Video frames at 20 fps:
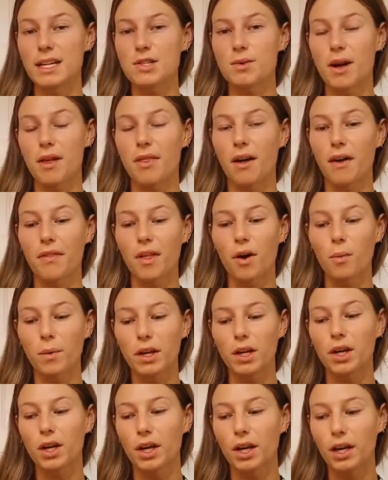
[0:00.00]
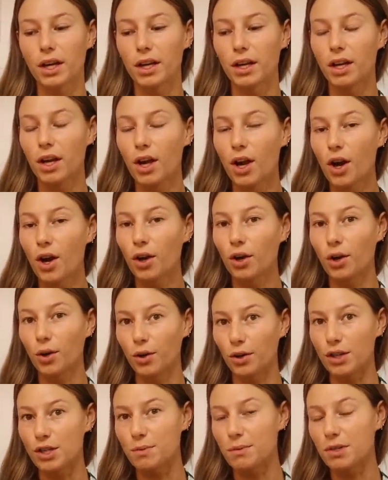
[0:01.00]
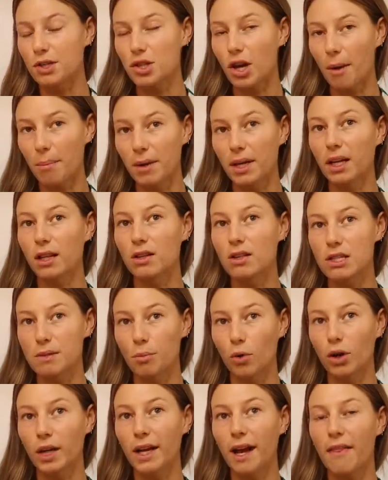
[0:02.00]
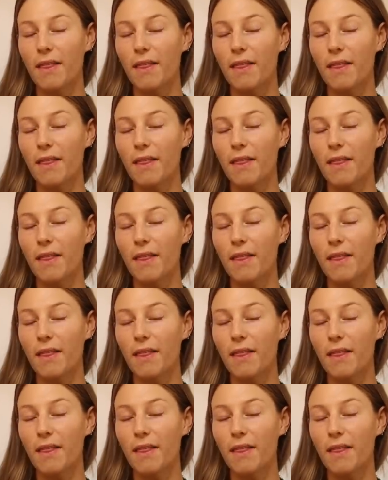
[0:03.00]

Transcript: so I thought that we could go Christmas shopping this morning.